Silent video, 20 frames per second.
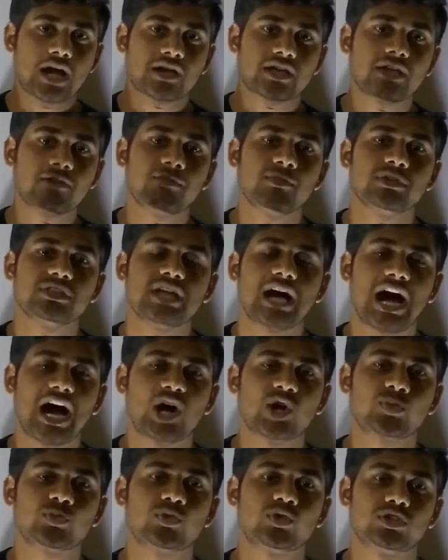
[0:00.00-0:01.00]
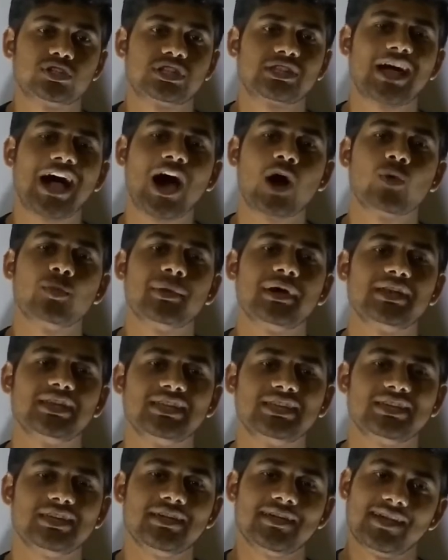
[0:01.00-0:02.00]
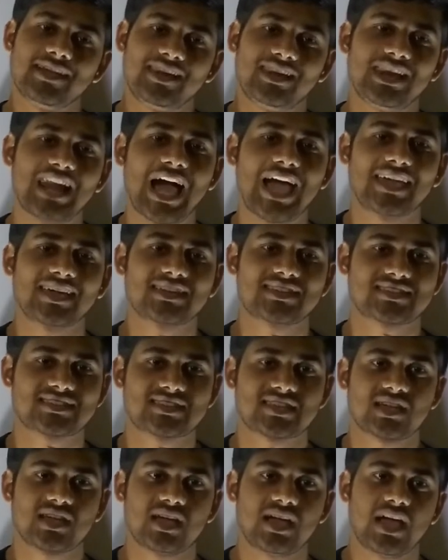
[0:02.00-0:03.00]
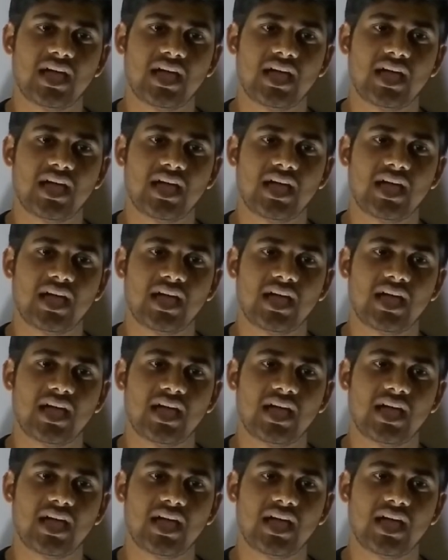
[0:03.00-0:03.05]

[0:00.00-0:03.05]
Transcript: give me the output how many likes